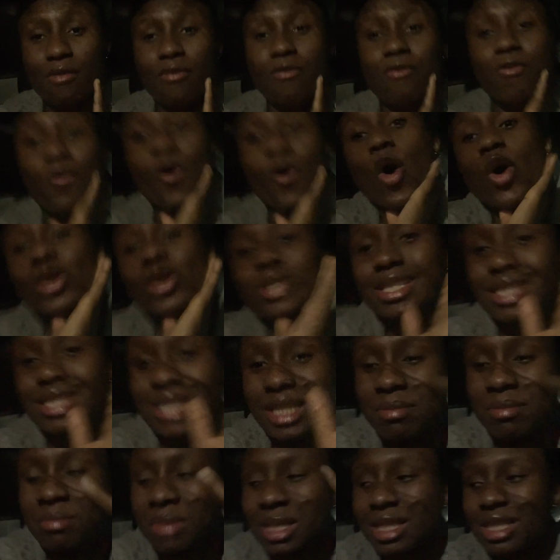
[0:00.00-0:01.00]

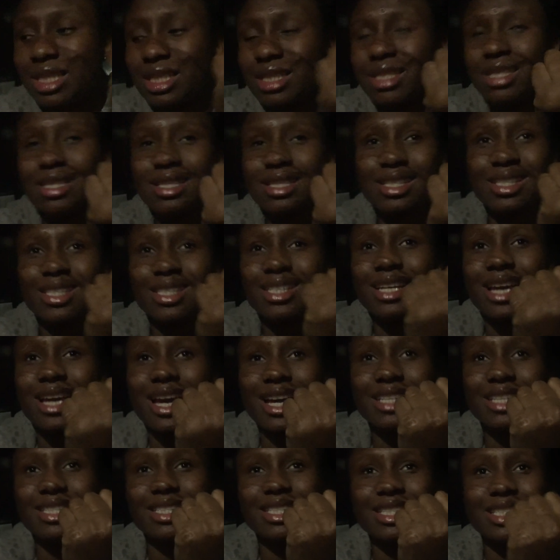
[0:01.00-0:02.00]
40 minutes. See,
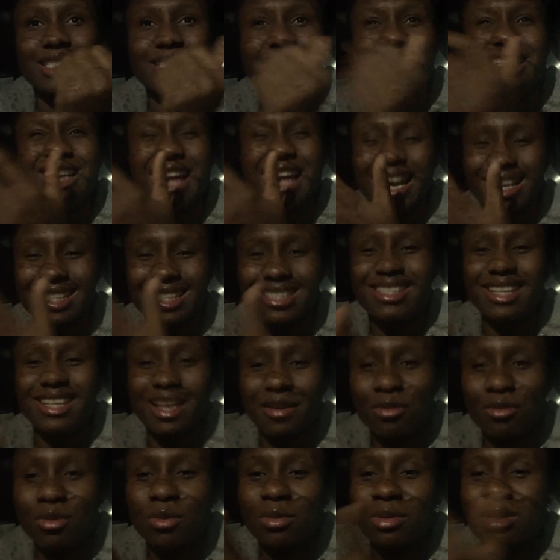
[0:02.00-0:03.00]
guys, it's like
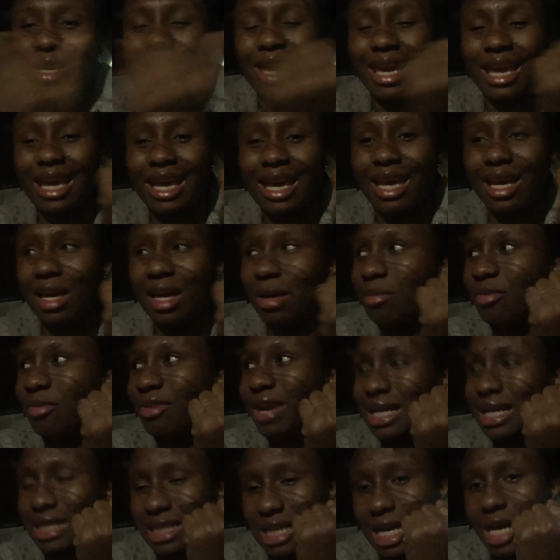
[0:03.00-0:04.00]
7 a.m.
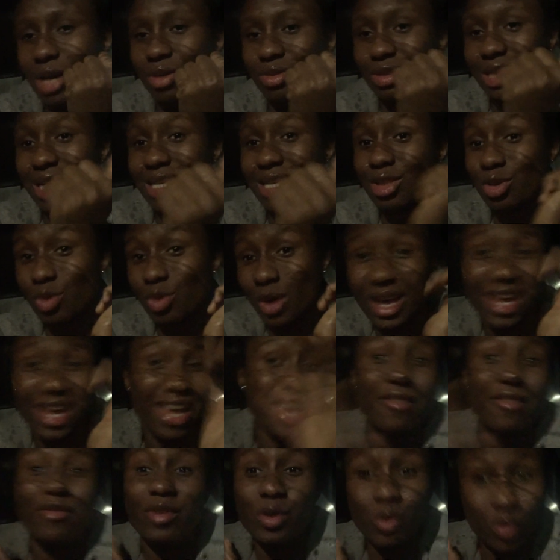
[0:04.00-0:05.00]
right now. That's why
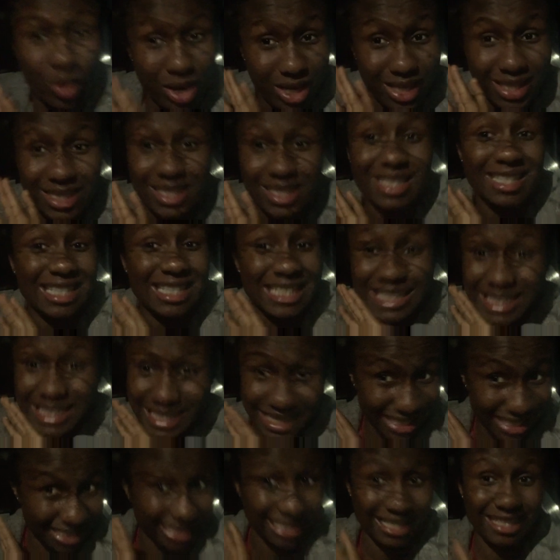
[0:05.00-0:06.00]
everywhere is
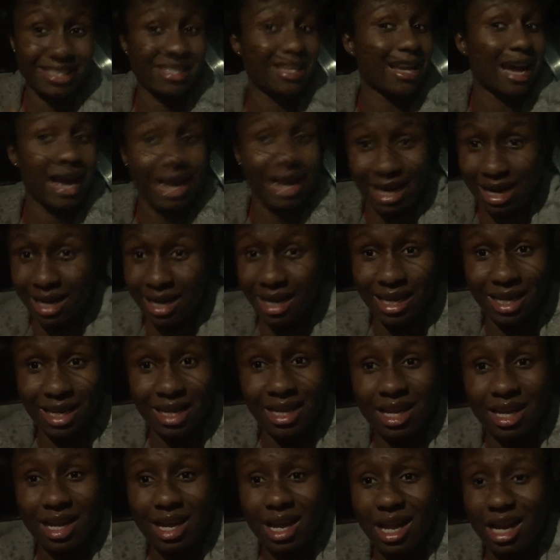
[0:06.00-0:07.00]
this dark.
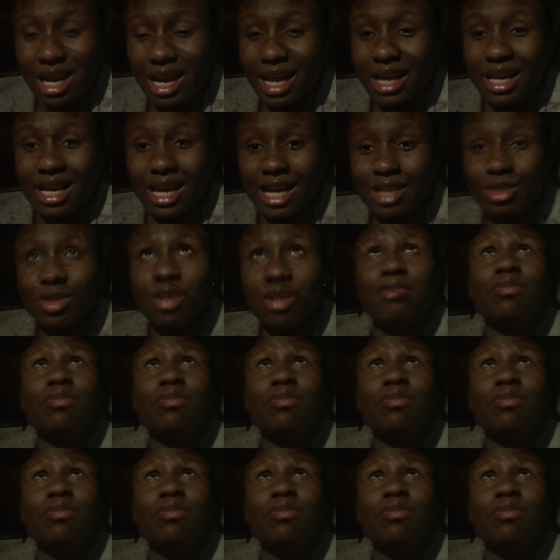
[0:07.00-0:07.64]
Like, I don't